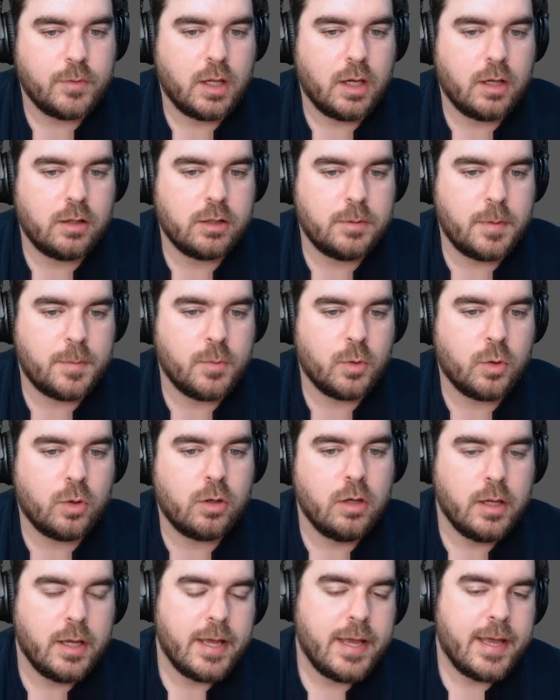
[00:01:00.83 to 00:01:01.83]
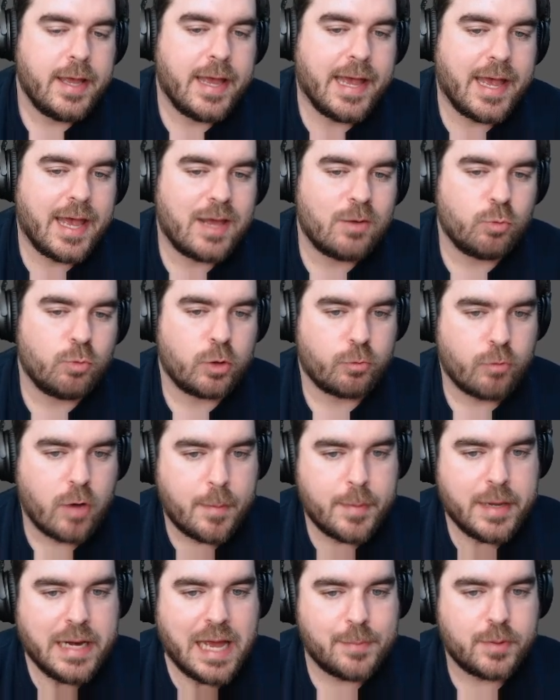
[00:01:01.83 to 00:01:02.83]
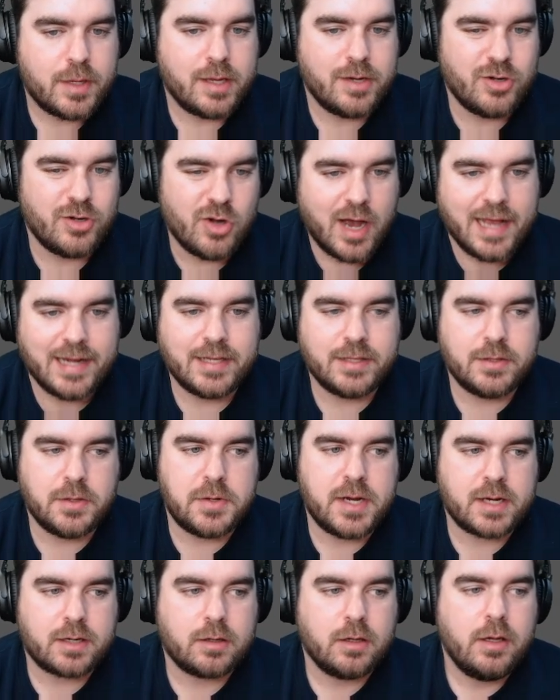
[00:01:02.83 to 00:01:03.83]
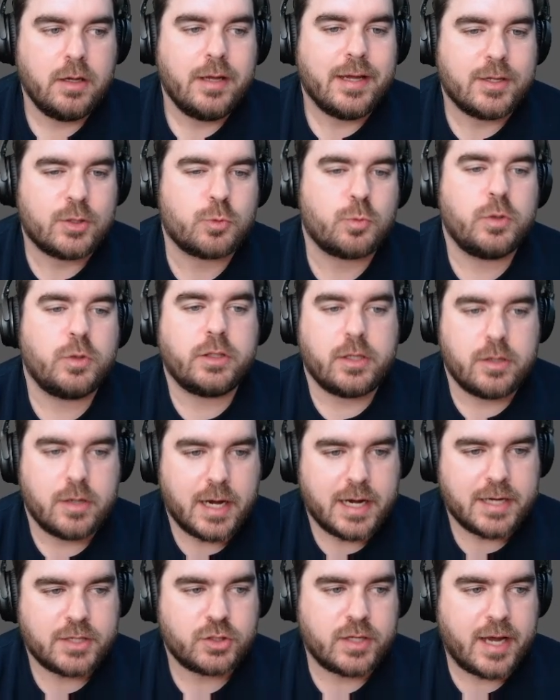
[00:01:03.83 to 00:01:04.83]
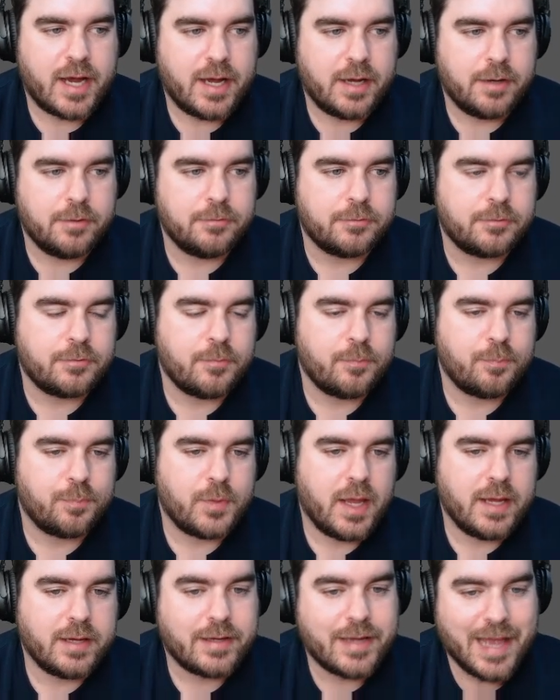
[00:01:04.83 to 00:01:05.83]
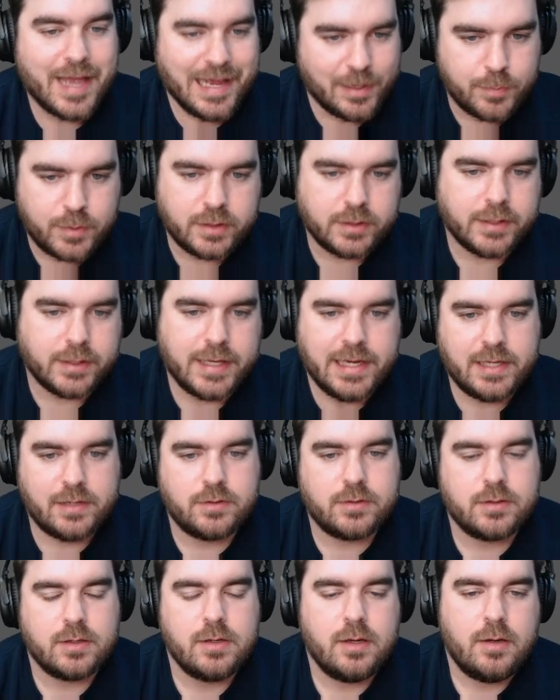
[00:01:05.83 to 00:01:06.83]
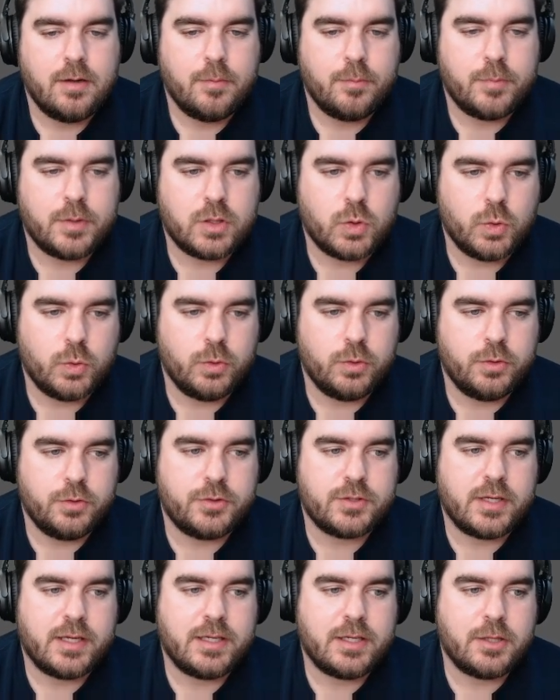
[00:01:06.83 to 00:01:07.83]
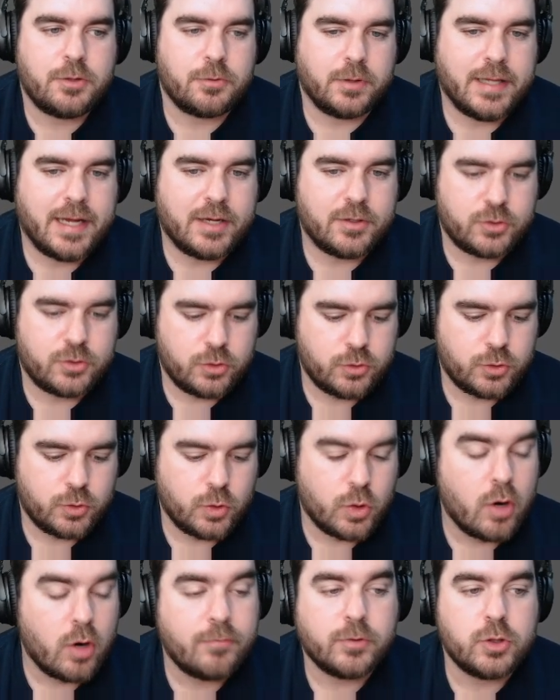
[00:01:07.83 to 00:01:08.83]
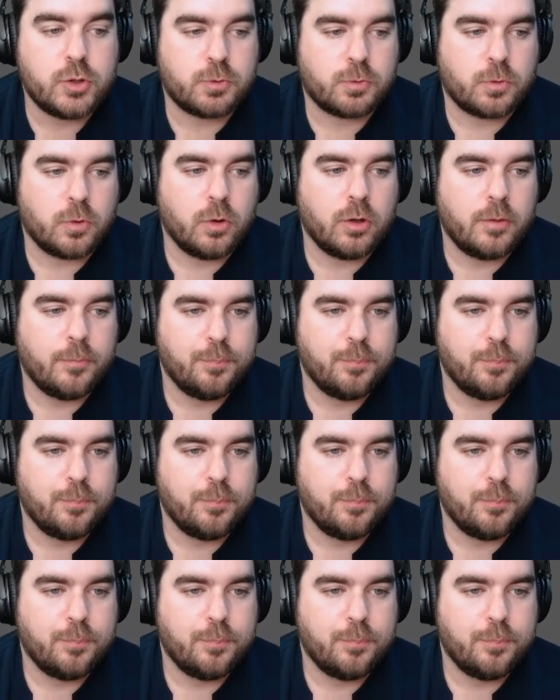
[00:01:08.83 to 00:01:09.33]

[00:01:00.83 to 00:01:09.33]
little bit more, and with Ramanap and Knight in the deck, it's really nice to have a canopy land because it either allows you to hopefully draw